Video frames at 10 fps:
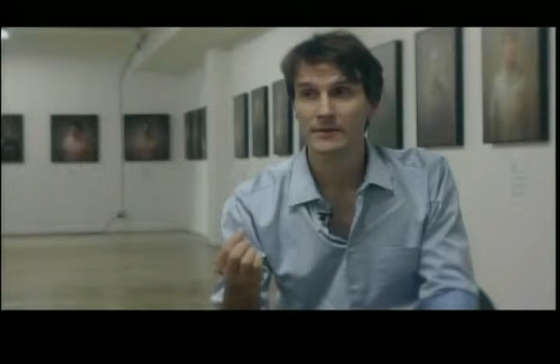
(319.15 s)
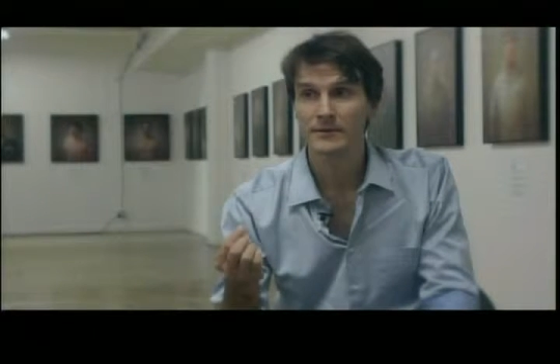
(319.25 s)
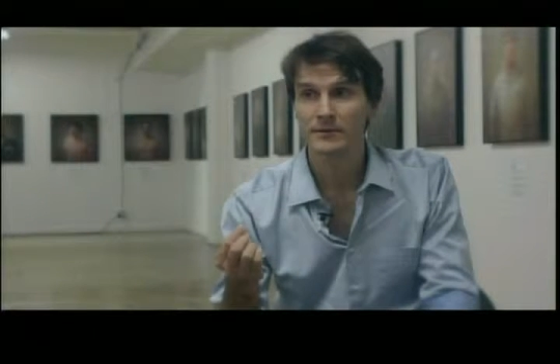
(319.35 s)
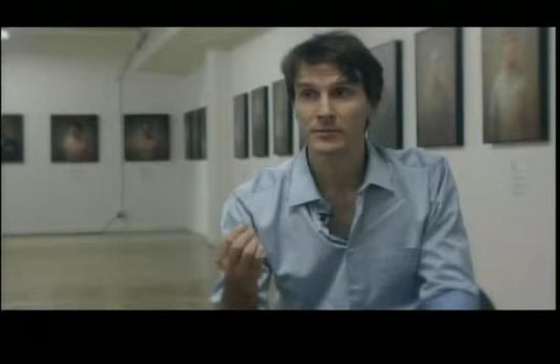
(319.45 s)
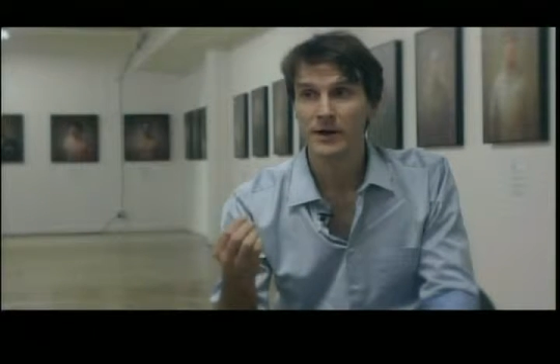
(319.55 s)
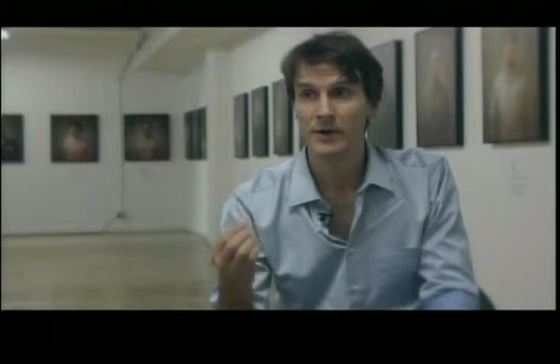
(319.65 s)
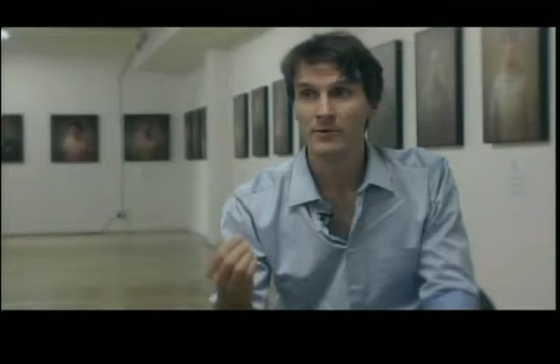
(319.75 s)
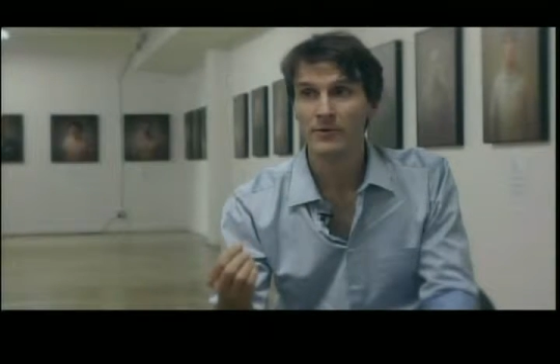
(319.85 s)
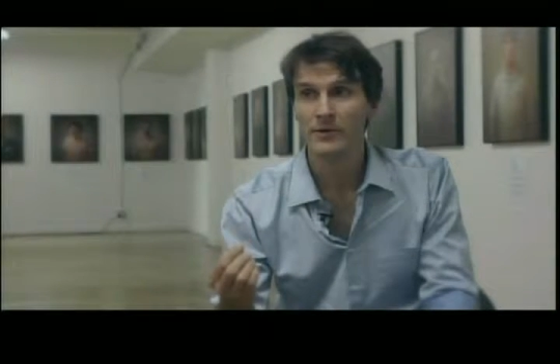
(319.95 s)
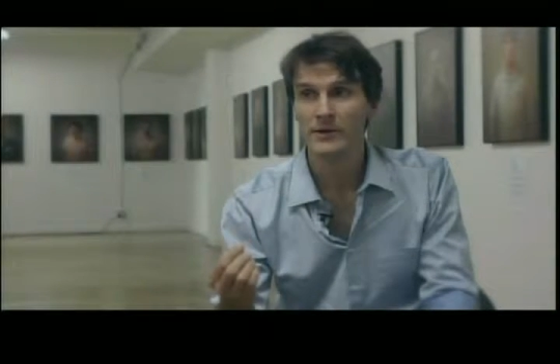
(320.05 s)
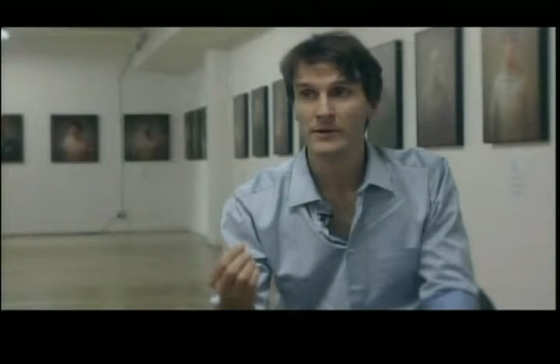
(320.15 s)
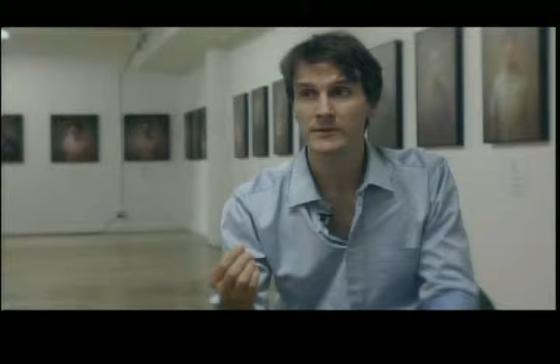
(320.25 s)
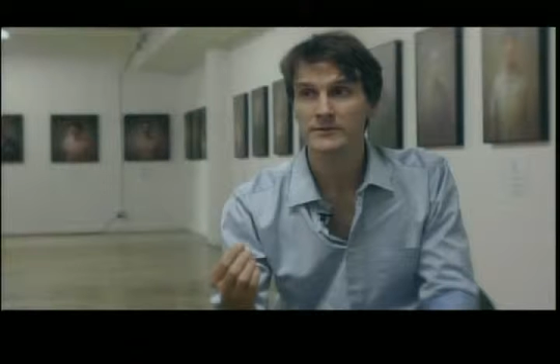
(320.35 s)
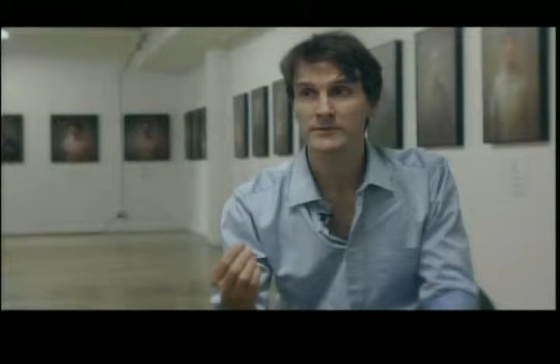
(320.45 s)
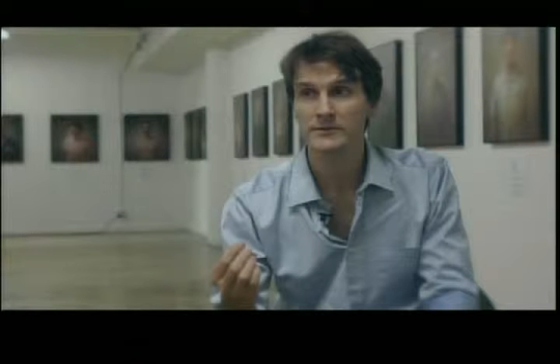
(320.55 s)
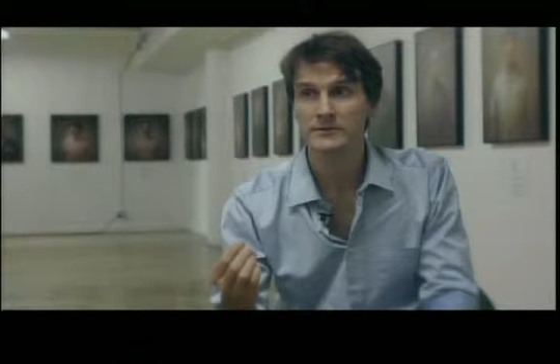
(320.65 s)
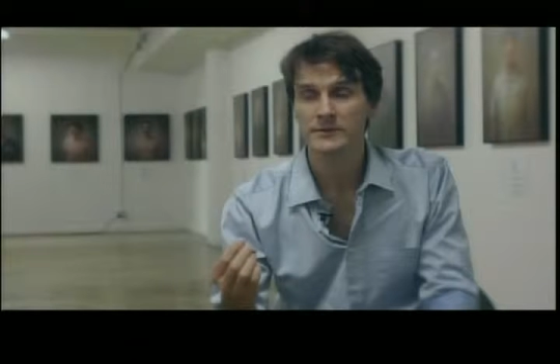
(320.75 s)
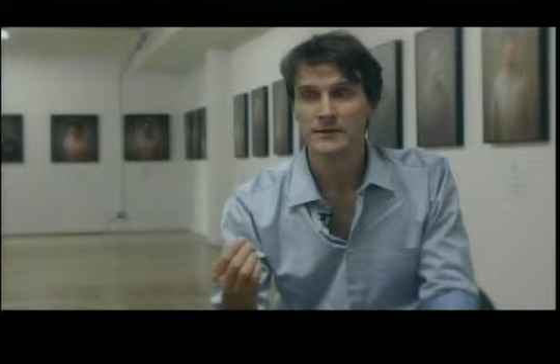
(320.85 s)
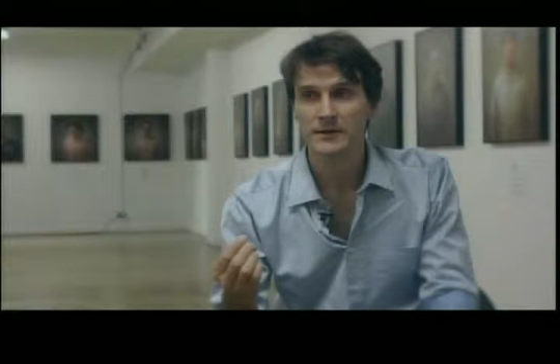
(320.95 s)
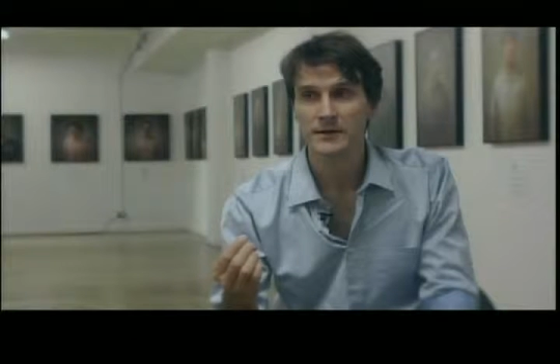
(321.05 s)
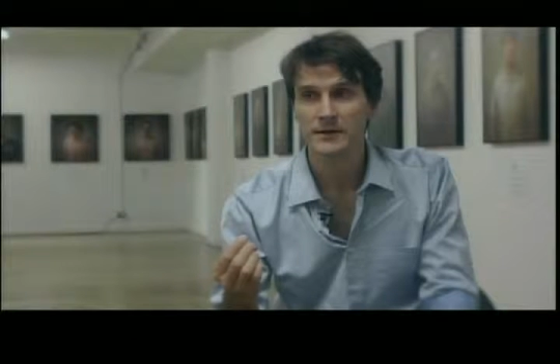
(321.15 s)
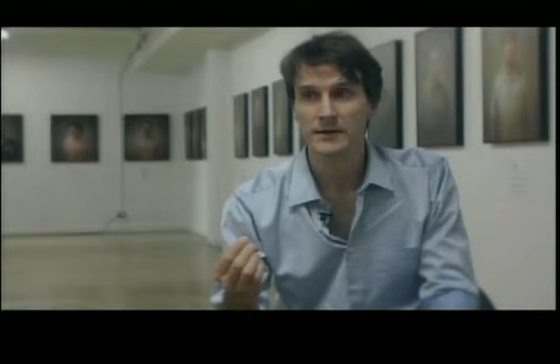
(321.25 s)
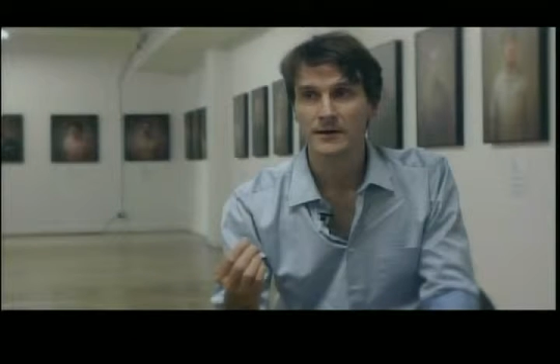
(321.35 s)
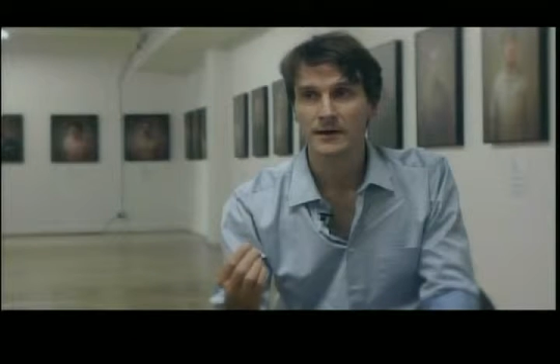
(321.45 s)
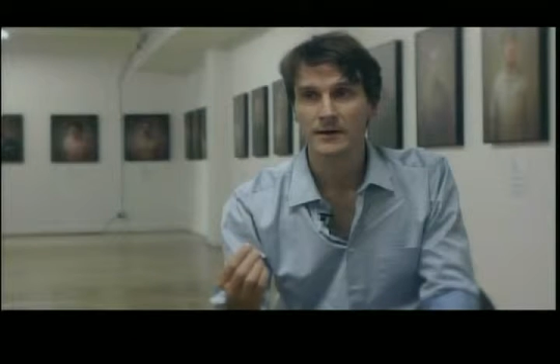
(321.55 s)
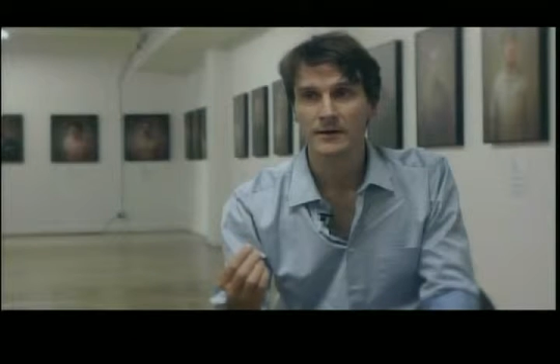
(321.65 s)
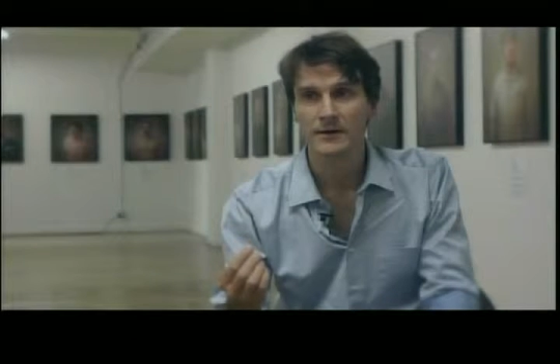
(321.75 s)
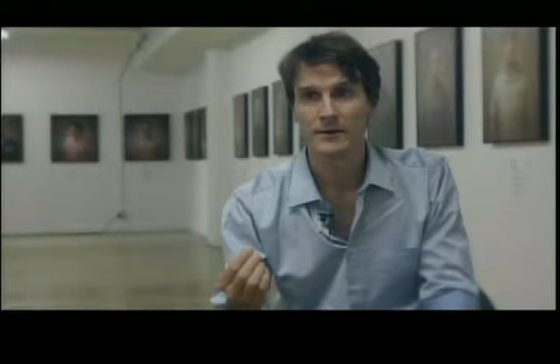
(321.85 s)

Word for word: the power is uh,